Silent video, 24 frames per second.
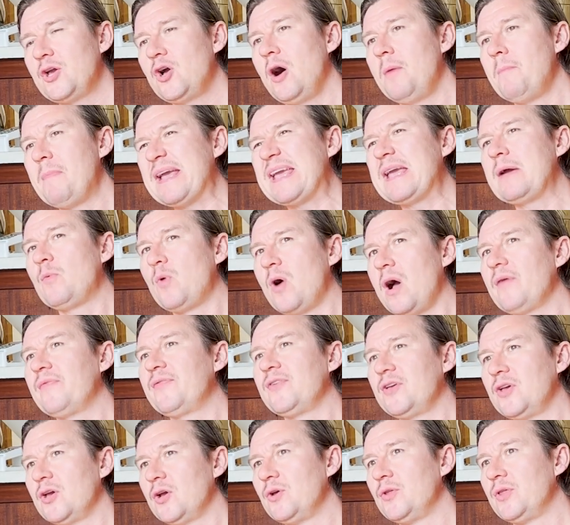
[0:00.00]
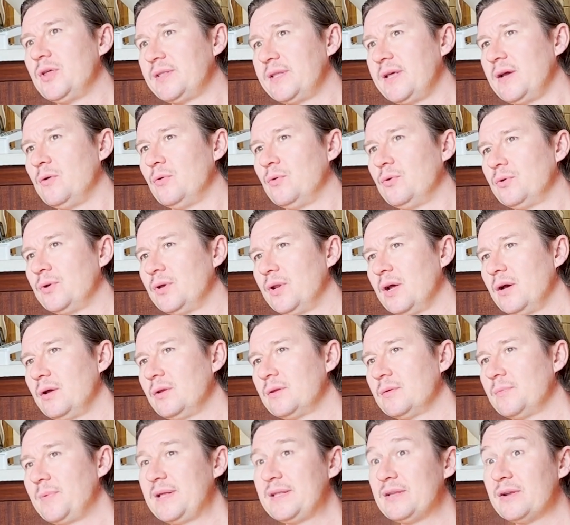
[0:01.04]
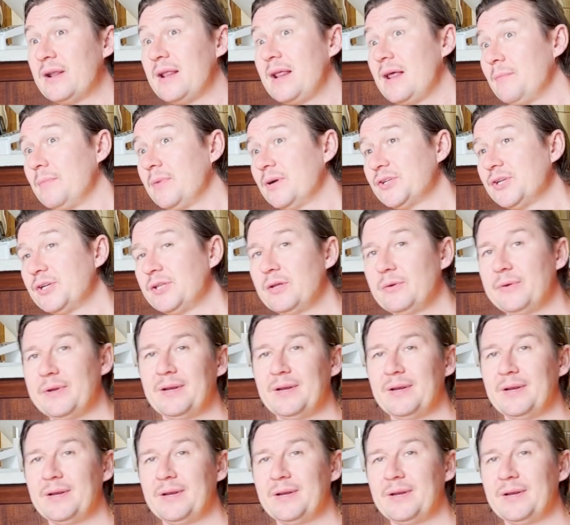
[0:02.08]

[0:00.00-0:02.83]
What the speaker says: to make it work for you, the deal, depending on how much you're doing.